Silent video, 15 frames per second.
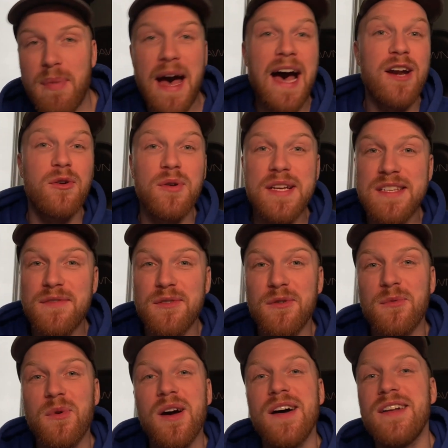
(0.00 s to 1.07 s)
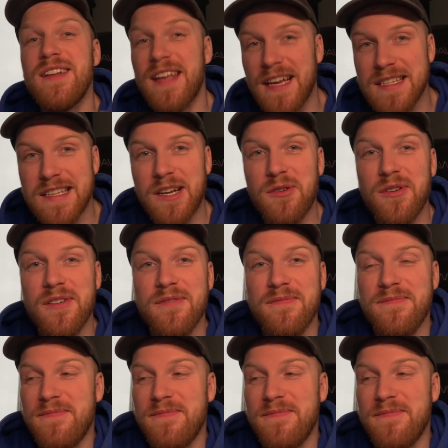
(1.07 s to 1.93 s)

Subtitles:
batteries for the run, etc.